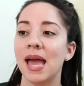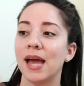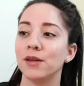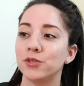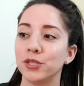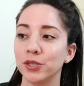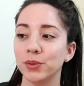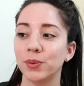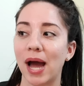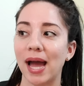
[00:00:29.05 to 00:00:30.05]
And
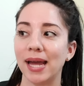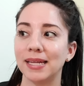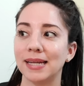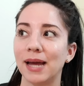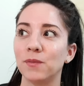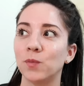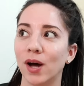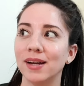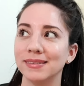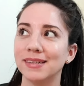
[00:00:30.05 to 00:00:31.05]
two, I
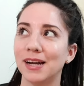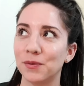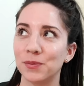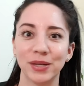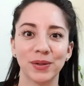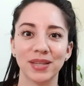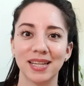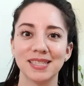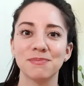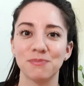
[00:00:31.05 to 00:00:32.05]
want a reel
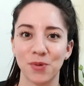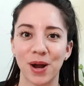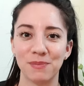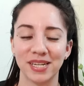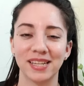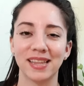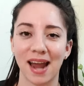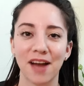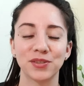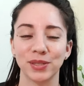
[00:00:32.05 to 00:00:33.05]
that's more updated that
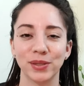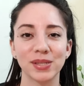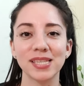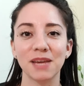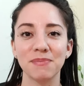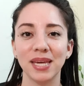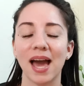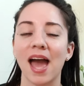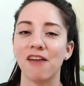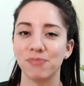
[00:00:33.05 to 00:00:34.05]
actually looks like me. I
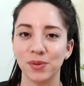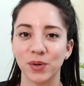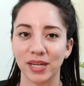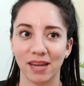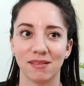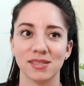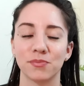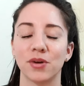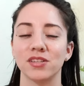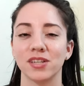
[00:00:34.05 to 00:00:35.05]
have been working on some
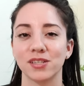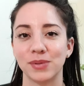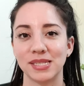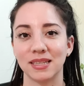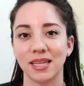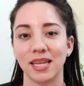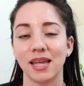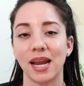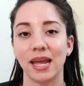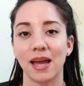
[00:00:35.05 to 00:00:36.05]
projects recently
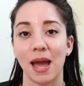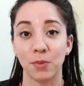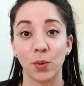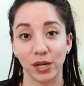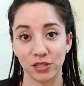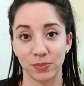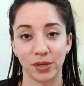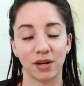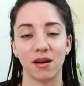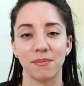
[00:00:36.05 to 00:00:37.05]
that I am going to
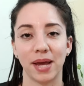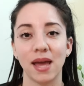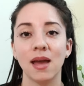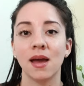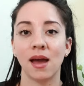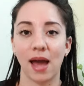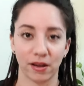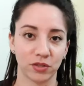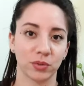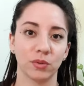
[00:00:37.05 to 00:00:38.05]
put on my
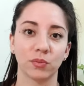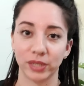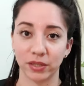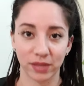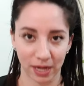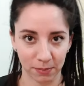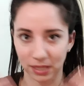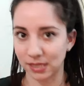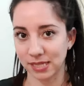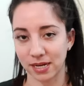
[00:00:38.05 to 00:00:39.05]
actual reel that I'm going
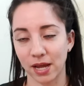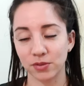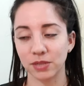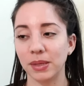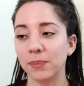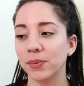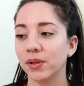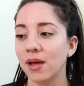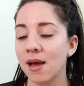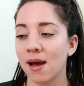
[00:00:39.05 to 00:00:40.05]
to send out to
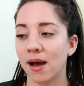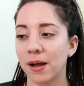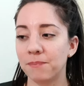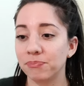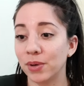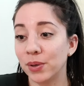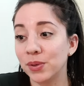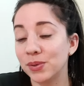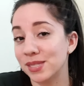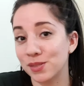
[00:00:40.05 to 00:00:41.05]
people. But who
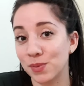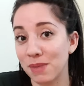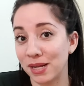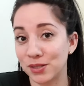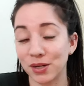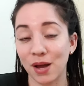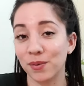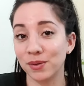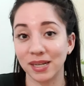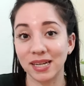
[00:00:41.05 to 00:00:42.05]
knows, this one might turn
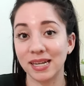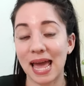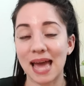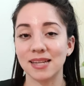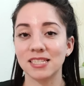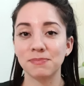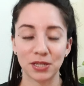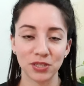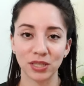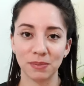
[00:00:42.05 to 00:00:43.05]
out good. And
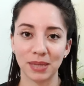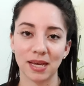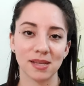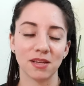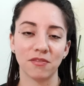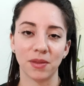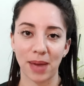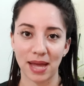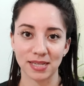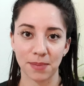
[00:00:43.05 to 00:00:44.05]
especially because of the
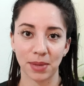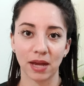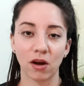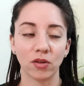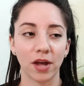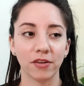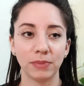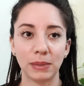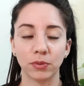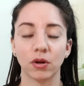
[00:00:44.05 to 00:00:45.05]
pandemic, a lot of
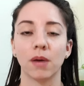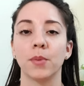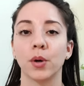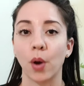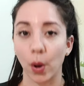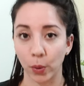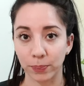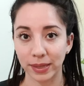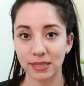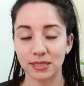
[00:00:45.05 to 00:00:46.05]
people are more
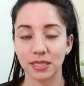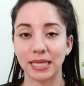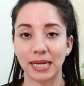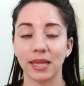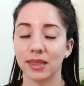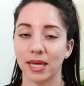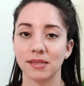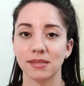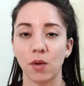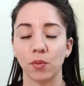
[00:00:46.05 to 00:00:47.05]
open to getting
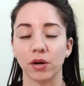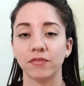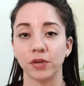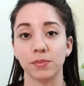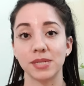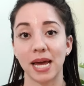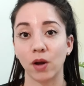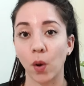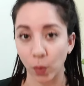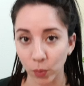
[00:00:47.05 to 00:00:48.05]
things that were filmed at
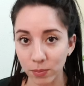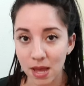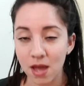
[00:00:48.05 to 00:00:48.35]
home.